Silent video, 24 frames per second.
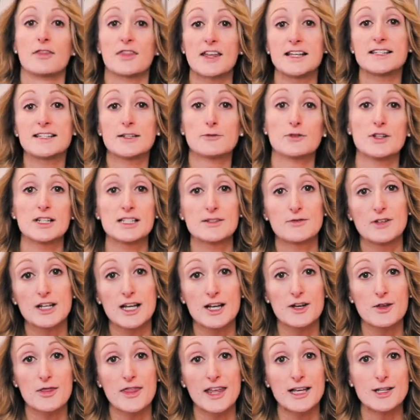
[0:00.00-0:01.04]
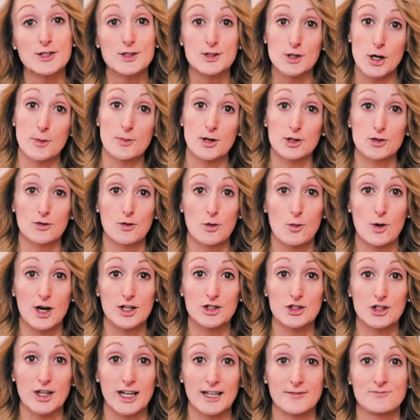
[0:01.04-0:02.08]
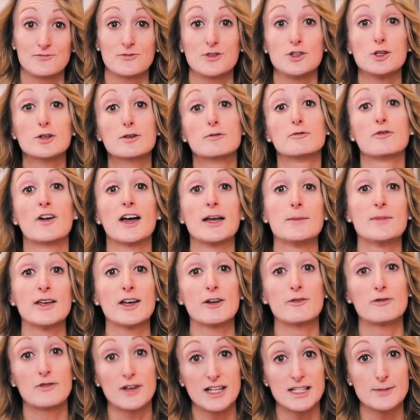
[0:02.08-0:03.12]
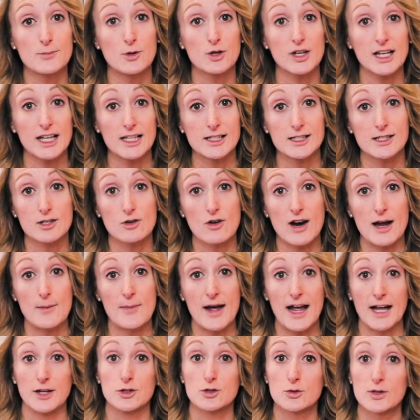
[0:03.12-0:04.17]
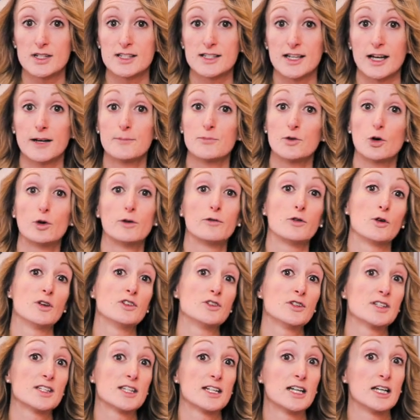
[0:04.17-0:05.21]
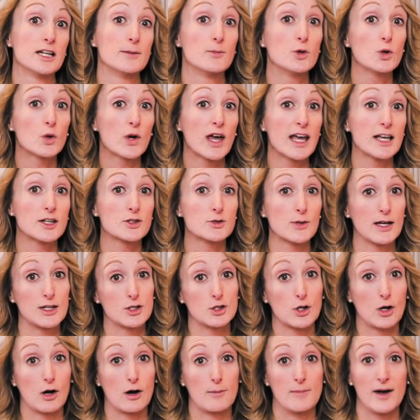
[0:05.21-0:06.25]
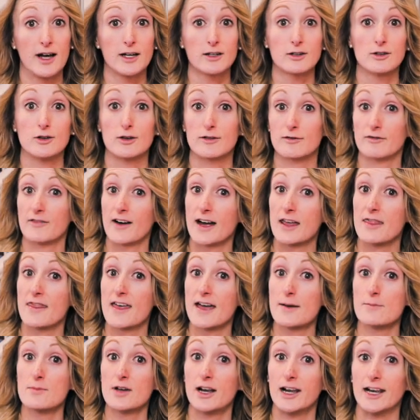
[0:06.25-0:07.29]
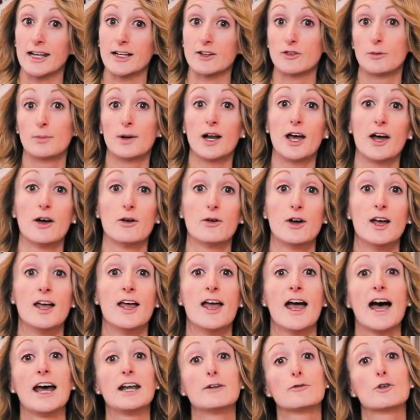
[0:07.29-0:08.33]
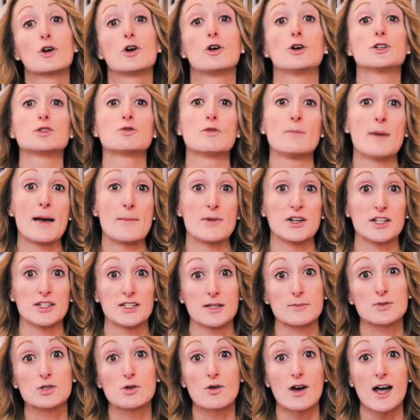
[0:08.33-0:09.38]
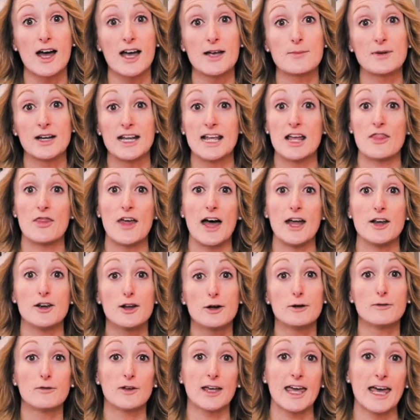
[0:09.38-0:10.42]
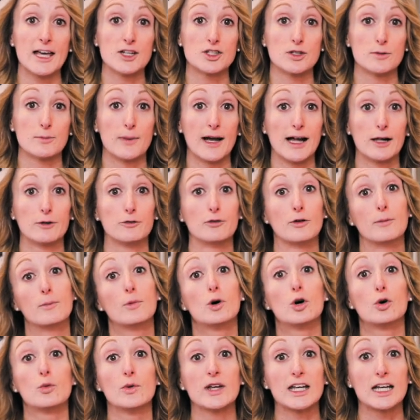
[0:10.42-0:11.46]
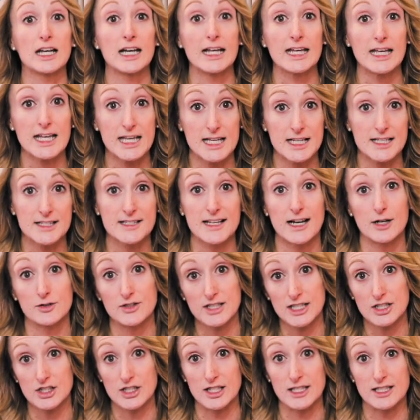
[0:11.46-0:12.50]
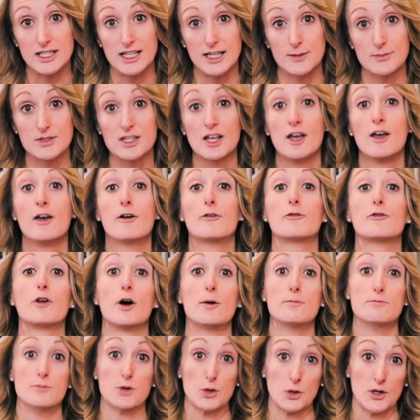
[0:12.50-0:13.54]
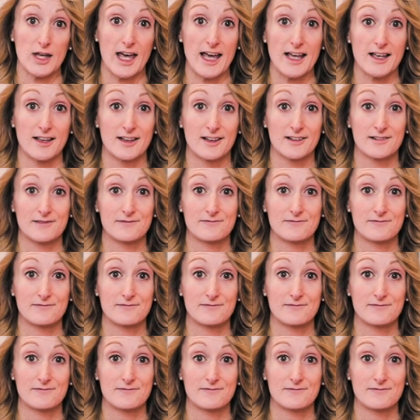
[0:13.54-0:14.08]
That's it for this video, thanks so much for watching. You can find me on Facebook, Instagram and Twitter, or if you're interested in a Mooncake sweatshirt or mug, you can find them linked below. And of course, remember to subscribe and hit that notification bell for more weekly ESL teaching tips from Mooncake.